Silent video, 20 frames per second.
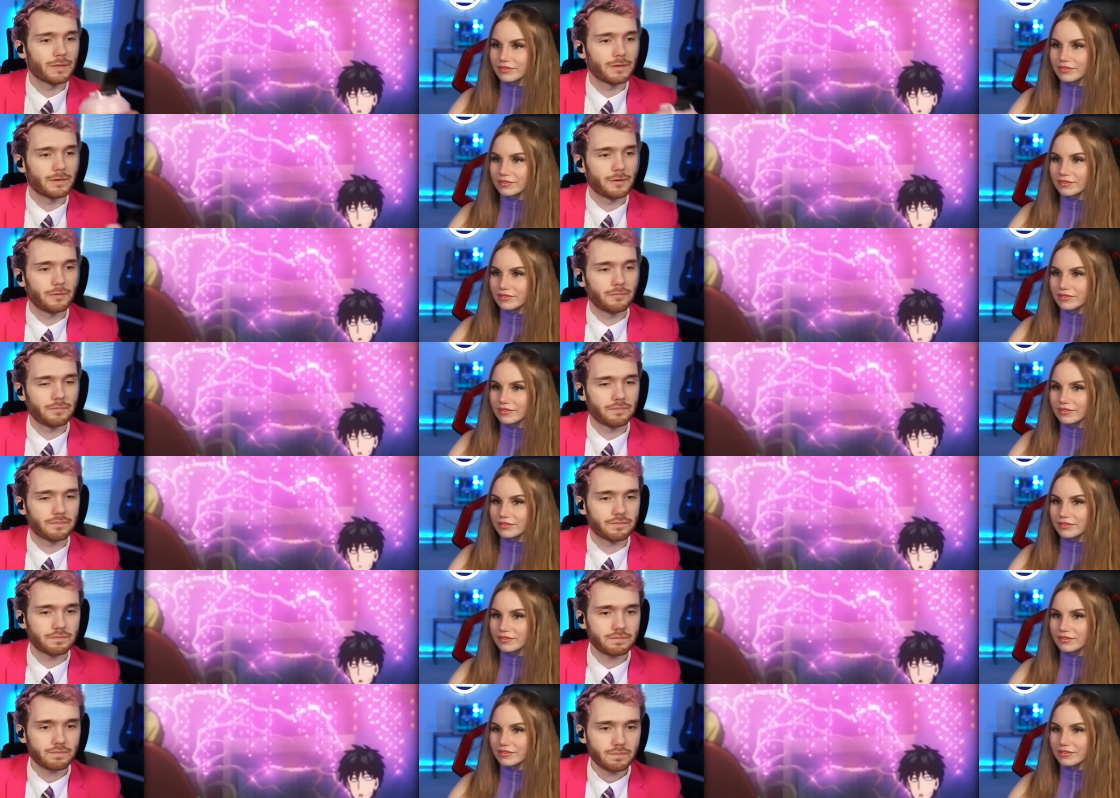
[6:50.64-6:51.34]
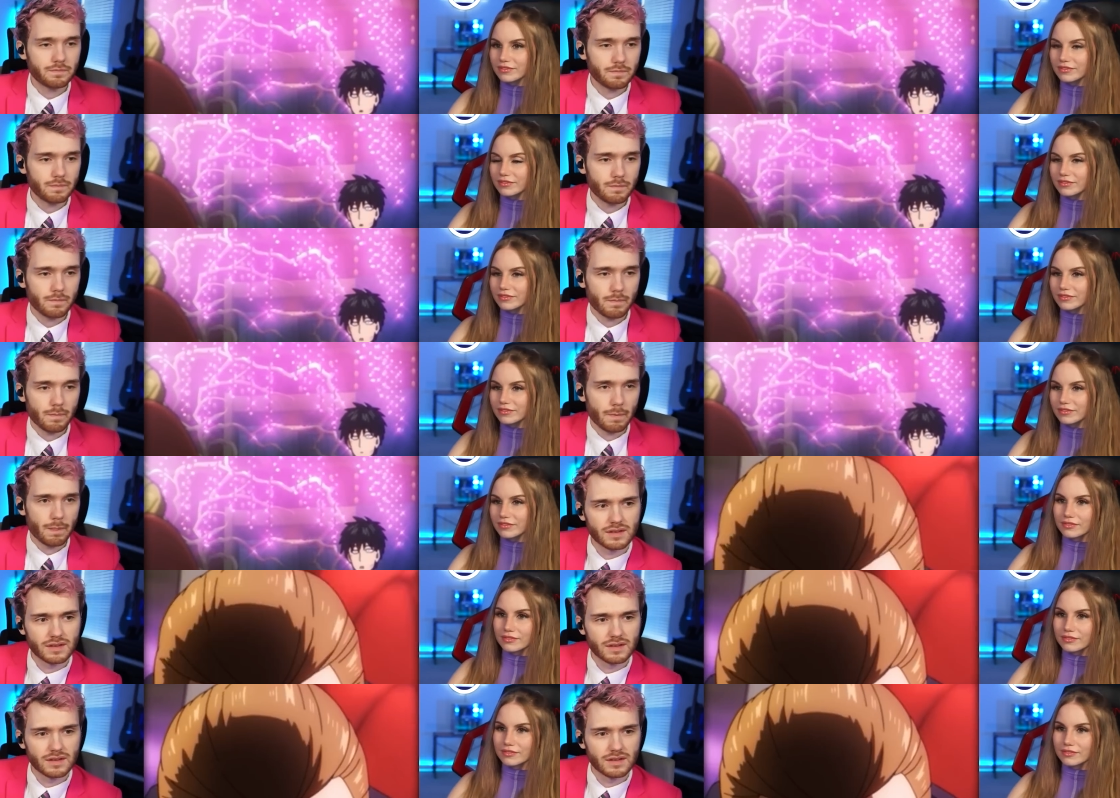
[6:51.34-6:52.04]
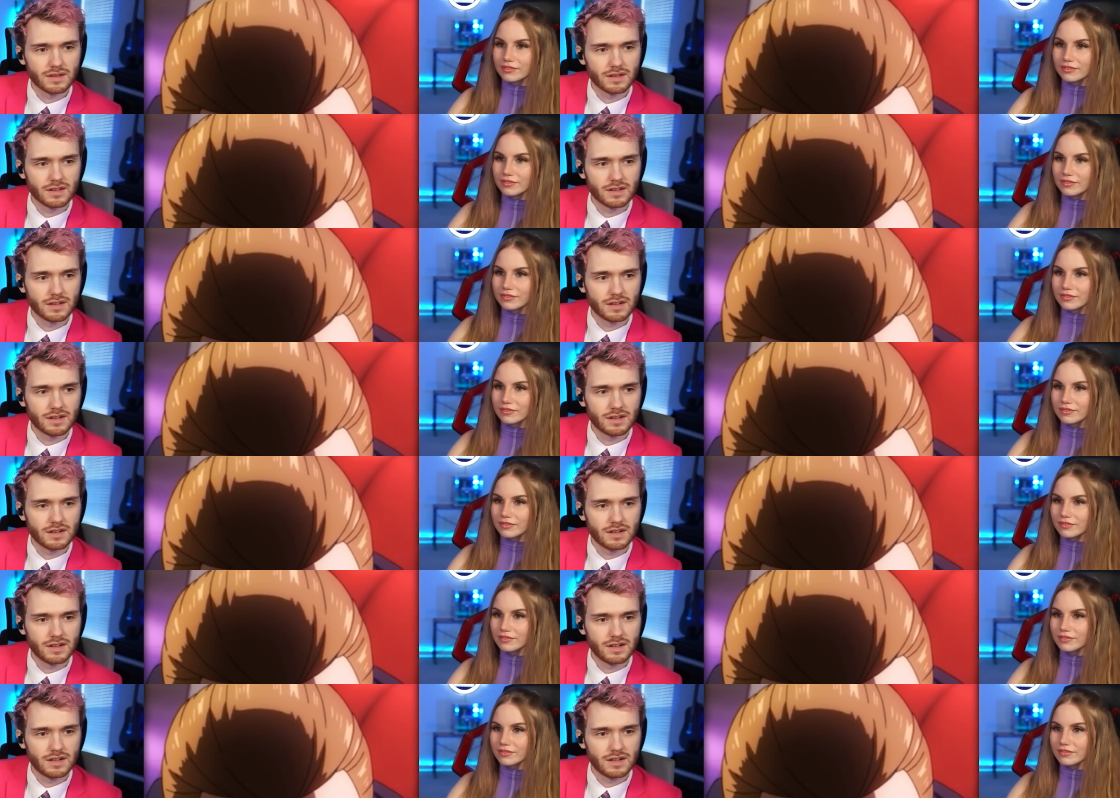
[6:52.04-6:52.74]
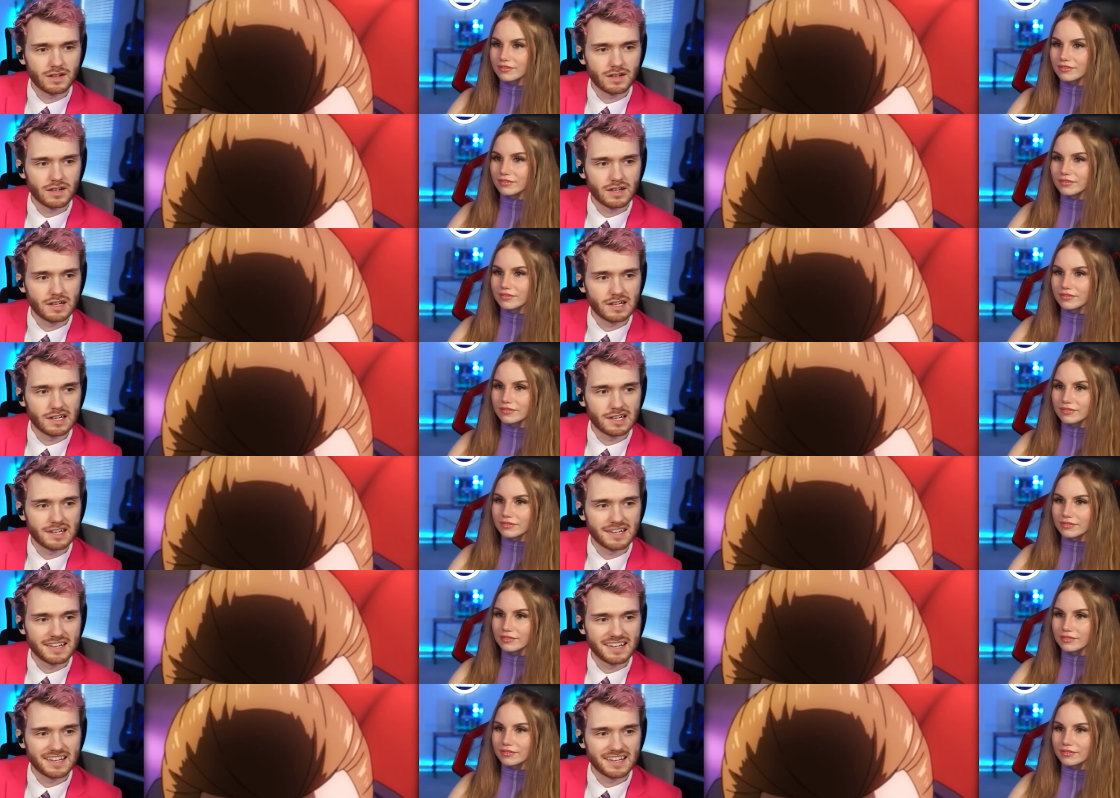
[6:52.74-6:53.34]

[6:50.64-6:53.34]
(no one is talking)